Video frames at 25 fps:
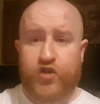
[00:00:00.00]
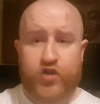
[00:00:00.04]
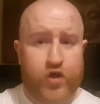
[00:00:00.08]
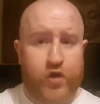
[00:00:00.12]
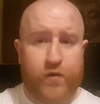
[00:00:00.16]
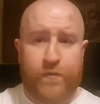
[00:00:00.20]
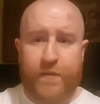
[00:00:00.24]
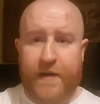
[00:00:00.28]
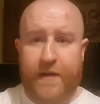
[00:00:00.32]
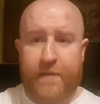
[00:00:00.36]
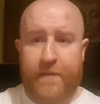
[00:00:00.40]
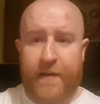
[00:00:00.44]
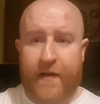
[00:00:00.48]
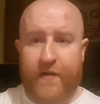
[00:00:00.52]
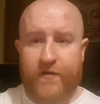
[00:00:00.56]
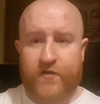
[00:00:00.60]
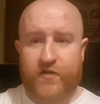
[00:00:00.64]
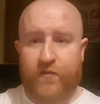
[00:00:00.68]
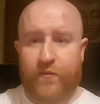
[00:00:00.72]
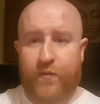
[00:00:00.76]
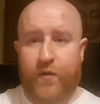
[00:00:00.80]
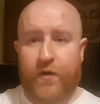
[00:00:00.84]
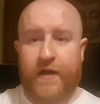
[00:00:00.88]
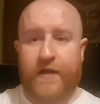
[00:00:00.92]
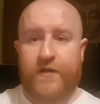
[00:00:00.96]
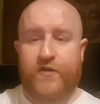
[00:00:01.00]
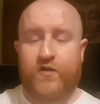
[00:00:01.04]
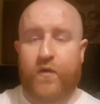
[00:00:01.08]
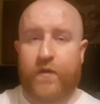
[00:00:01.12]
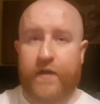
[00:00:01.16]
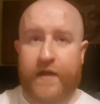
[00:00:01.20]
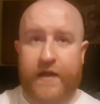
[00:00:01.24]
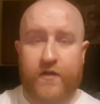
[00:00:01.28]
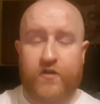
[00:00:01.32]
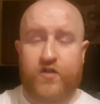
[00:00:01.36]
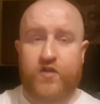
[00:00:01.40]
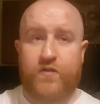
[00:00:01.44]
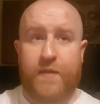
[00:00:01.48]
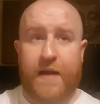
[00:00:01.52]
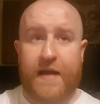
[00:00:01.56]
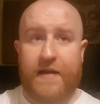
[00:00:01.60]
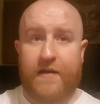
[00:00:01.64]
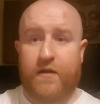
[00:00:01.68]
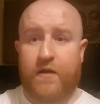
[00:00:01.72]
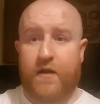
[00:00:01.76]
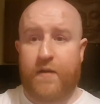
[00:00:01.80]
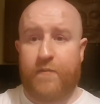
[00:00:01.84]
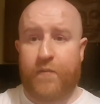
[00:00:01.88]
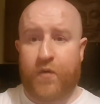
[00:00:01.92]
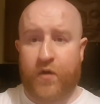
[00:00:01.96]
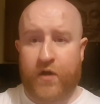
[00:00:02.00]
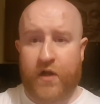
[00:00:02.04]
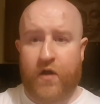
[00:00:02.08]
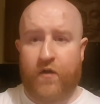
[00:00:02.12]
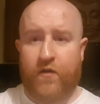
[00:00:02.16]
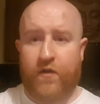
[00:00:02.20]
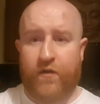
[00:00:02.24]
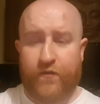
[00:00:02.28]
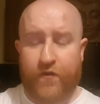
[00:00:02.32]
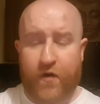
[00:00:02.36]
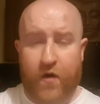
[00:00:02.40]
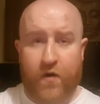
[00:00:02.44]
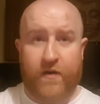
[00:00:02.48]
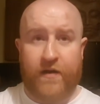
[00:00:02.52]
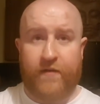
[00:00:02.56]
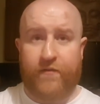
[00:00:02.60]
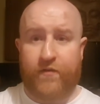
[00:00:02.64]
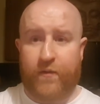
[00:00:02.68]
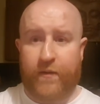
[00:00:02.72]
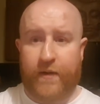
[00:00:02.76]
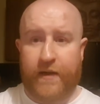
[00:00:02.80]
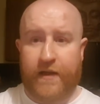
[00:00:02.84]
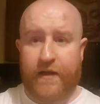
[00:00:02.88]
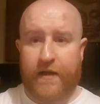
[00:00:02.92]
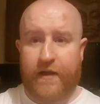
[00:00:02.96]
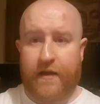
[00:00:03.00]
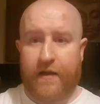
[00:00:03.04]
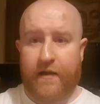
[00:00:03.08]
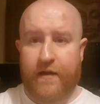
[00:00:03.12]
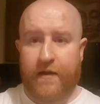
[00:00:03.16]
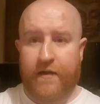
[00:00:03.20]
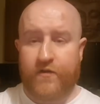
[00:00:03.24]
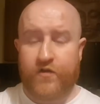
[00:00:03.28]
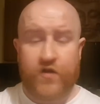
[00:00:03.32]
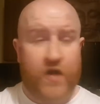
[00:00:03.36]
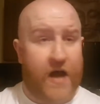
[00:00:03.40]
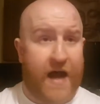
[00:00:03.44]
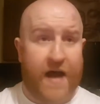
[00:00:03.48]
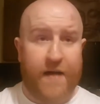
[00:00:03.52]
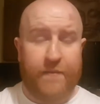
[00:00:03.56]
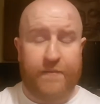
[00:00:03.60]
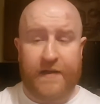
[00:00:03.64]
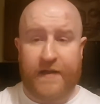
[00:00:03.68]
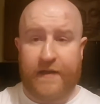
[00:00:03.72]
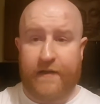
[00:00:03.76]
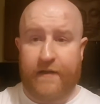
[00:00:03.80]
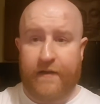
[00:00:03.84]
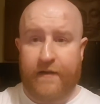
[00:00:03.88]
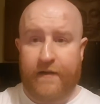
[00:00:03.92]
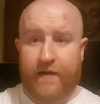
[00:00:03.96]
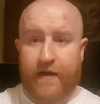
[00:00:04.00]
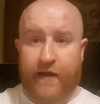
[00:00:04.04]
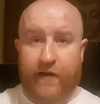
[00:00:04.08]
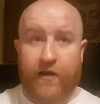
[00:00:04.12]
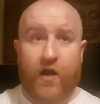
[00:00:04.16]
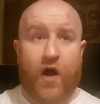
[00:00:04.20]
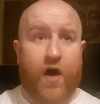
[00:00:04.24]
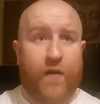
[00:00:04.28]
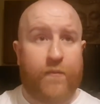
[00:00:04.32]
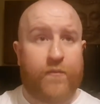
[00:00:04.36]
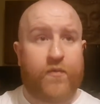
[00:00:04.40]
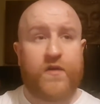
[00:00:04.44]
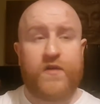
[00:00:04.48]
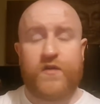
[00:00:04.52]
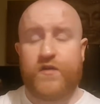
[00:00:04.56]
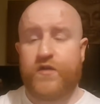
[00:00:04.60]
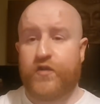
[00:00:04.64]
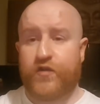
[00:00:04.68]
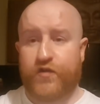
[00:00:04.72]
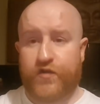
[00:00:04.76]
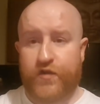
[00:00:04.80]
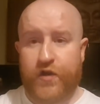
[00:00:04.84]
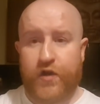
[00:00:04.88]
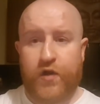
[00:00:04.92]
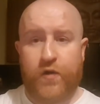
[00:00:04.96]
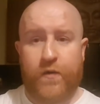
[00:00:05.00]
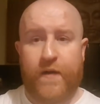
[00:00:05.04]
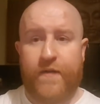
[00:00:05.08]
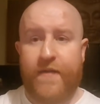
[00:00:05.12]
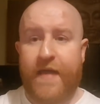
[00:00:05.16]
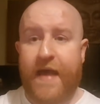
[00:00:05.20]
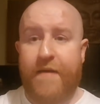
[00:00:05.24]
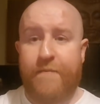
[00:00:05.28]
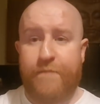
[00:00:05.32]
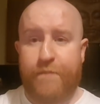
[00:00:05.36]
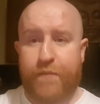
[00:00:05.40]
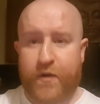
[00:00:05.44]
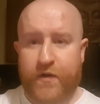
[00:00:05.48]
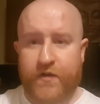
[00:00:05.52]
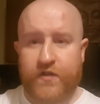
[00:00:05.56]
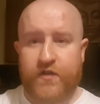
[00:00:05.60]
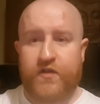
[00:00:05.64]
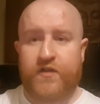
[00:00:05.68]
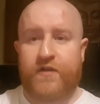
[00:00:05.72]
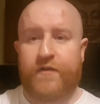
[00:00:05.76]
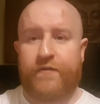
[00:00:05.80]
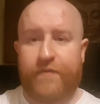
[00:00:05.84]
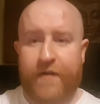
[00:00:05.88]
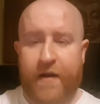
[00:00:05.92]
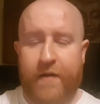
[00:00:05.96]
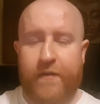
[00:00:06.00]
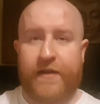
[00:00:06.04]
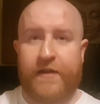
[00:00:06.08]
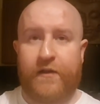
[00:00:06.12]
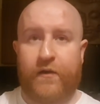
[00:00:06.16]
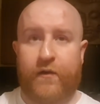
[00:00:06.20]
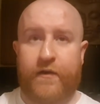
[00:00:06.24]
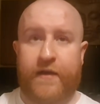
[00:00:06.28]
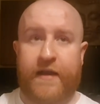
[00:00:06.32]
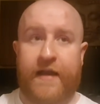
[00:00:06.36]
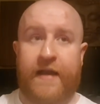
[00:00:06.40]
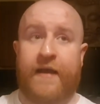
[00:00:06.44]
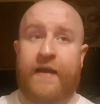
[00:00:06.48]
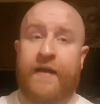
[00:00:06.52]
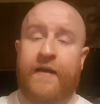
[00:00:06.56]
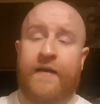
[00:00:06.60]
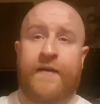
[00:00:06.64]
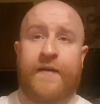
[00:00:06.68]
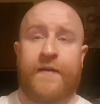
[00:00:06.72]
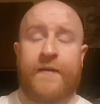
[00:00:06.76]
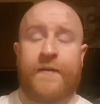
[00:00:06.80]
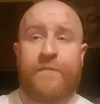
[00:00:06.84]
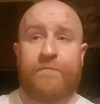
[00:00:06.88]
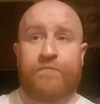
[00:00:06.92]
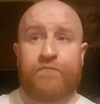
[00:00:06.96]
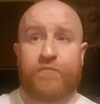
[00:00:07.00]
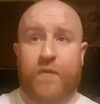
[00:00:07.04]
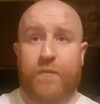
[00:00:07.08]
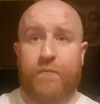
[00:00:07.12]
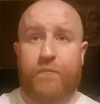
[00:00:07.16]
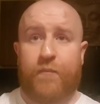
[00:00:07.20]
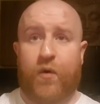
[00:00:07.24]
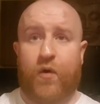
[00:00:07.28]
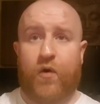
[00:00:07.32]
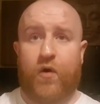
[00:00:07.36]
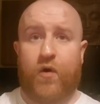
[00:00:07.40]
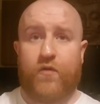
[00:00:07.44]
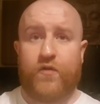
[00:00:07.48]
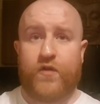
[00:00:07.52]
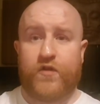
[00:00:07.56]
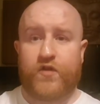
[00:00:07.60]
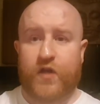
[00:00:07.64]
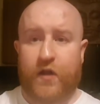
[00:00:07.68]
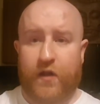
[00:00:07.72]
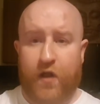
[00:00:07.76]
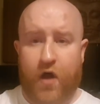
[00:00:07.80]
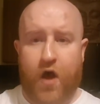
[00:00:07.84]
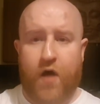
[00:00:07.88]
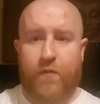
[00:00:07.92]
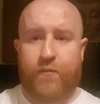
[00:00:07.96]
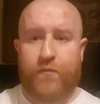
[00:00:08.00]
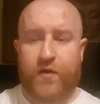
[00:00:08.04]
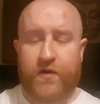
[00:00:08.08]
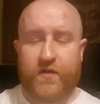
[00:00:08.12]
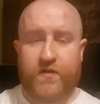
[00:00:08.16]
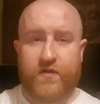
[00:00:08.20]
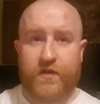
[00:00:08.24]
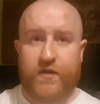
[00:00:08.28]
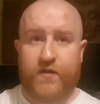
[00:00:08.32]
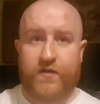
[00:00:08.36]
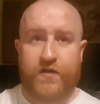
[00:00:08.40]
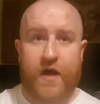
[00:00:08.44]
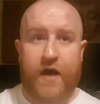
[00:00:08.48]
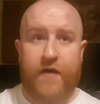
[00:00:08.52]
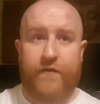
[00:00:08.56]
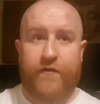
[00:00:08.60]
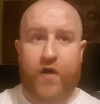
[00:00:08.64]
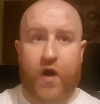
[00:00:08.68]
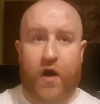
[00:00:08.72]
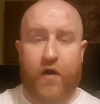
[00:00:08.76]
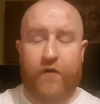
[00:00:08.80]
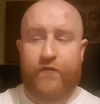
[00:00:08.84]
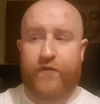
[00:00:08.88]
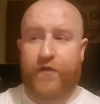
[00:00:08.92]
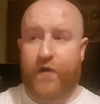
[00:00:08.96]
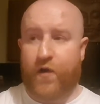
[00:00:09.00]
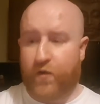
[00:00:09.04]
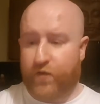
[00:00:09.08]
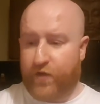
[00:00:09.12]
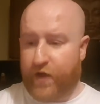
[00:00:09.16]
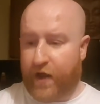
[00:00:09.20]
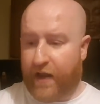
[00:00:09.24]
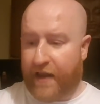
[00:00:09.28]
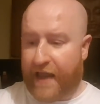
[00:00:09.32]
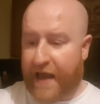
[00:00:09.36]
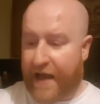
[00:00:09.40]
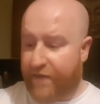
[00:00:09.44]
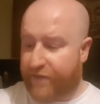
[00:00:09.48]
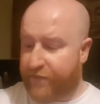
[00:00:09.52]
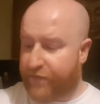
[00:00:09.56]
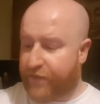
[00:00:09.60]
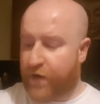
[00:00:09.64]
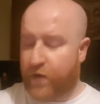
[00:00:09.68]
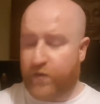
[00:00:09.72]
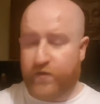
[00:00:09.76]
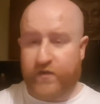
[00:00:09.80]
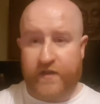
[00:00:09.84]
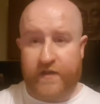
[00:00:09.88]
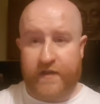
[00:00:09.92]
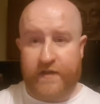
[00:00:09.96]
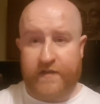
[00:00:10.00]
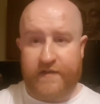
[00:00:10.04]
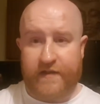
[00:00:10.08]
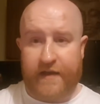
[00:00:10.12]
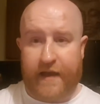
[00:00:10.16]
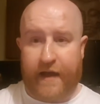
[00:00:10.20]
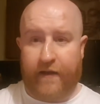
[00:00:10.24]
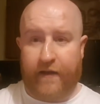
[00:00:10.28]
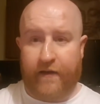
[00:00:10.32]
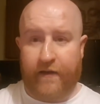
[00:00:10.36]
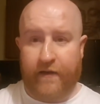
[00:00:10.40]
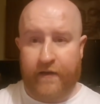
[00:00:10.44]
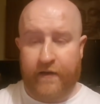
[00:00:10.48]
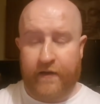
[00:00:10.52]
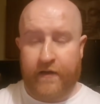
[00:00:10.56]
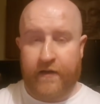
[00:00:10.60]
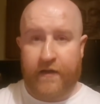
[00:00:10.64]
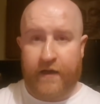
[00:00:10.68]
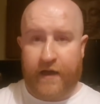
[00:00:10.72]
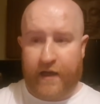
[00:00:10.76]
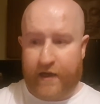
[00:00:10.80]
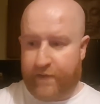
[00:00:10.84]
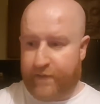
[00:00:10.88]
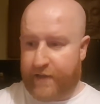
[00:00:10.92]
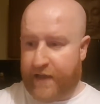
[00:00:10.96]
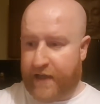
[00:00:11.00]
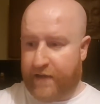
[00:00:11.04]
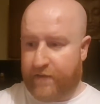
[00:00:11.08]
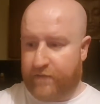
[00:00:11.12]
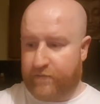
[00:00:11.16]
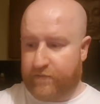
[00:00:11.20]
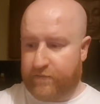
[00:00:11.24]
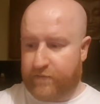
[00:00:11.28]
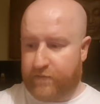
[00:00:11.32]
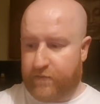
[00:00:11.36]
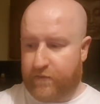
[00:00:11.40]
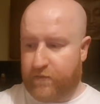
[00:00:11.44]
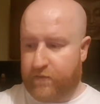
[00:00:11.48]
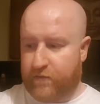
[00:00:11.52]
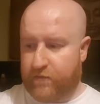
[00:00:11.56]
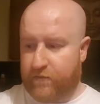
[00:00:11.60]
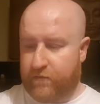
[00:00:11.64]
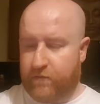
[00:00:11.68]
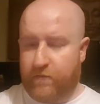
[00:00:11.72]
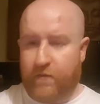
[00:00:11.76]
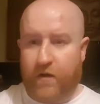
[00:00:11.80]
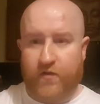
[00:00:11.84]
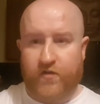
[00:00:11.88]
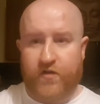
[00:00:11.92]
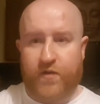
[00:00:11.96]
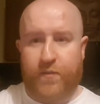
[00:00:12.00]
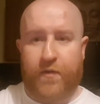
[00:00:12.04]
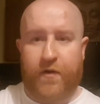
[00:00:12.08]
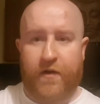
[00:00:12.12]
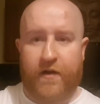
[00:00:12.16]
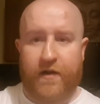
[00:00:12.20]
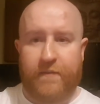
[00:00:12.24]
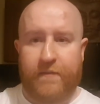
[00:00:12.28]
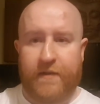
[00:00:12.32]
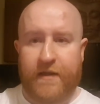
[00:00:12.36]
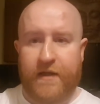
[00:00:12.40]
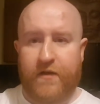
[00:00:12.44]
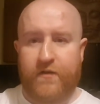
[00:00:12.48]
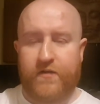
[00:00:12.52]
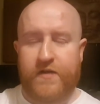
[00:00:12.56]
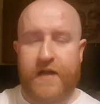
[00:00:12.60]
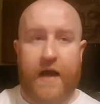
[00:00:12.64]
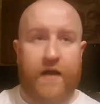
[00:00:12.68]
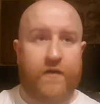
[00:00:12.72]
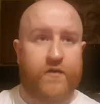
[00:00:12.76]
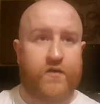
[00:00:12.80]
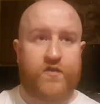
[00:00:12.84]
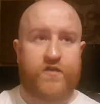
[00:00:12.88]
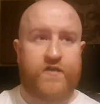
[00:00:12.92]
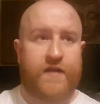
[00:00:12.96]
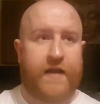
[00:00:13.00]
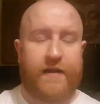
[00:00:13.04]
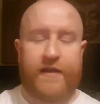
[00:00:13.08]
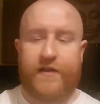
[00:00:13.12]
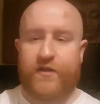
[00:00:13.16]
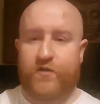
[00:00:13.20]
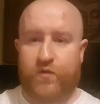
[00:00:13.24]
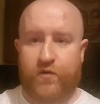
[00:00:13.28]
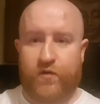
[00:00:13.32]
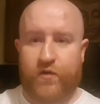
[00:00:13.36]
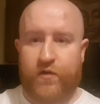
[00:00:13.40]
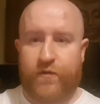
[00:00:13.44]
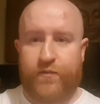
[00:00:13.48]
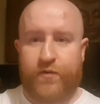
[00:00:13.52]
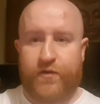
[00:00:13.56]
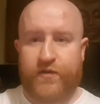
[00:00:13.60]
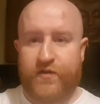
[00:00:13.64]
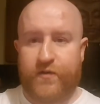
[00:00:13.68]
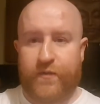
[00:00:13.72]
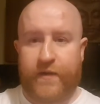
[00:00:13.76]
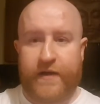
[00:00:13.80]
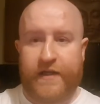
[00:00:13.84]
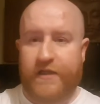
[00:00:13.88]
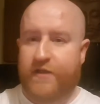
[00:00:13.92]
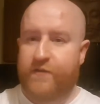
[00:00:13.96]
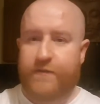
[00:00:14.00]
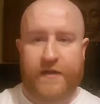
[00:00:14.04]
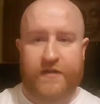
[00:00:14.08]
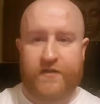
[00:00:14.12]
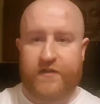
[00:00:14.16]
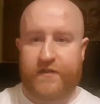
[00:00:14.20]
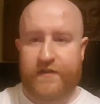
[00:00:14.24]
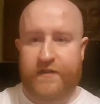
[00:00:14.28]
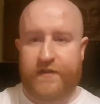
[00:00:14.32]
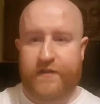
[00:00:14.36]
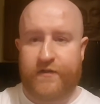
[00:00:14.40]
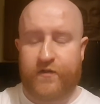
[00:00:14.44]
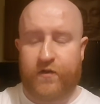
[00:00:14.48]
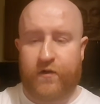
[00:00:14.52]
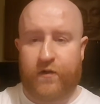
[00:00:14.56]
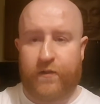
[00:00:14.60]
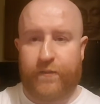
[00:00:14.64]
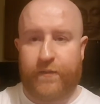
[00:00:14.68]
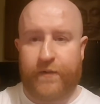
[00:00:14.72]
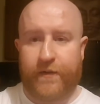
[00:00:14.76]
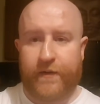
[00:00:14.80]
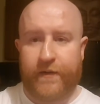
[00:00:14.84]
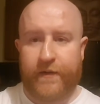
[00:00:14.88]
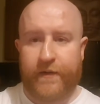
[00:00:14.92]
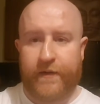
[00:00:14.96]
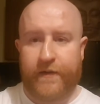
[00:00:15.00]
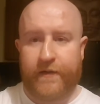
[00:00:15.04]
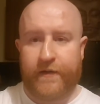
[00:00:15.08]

stupid amounts of money so they can spend money on the phone every week. It's not happening. A lot of prisoners do, and then prisoners are very lucky. But there's a lot of prisoners that have got that'll have phones in the cell, and I'm like, well, what's the point of me using it? I'll just sell it to another prisoner when he smashes his up,